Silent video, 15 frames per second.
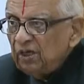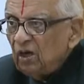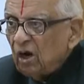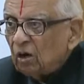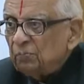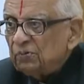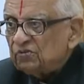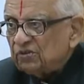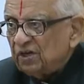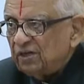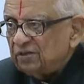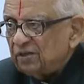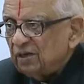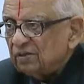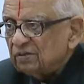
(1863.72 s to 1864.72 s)
need not be
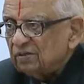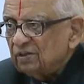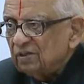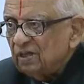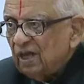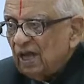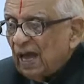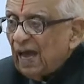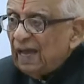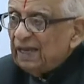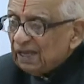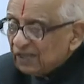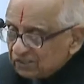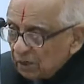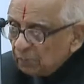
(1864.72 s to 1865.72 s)
stated.
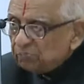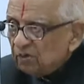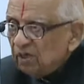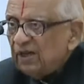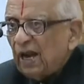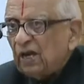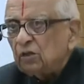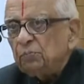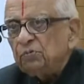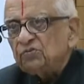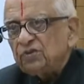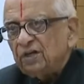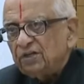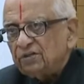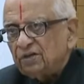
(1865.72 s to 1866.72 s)
An exception had to be
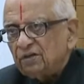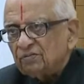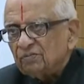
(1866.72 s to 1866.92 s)
stated.